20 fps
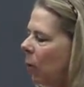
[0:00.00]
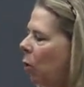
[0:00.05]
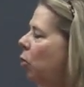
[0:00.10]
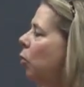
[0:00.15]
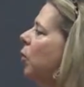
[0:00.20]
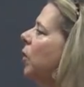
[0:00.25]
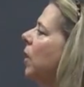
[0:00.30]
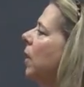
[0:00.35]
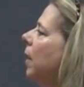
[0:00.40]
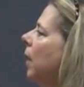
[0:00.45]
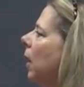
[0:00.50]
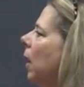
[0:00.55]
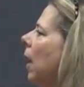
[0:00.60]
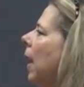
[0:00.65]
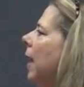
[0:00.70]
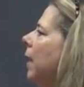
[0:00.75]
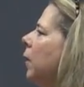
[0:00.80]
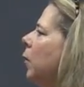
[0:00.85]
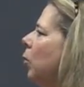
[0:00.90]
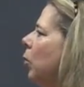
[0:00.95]
who's in the
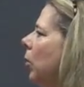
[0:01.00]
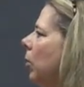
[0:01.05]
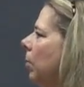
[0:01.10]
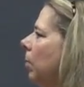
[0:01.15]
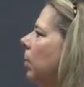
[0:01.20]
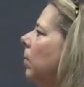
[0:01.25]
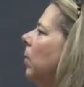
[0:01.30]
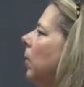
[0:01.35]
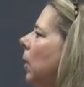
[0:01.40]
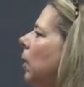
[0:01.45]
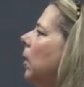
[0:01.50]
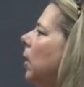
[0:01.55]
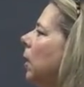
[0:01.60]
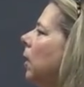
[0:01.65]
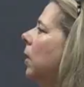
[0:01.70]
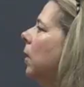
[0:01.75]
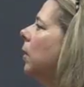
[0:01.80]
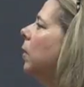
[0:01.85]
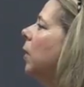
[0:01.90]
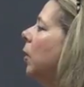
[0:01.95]
classroom.
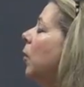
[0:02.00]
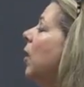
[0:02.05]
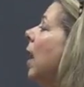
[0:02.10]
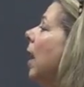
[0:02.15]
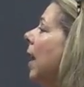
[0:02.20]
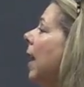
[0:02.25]
So yeah,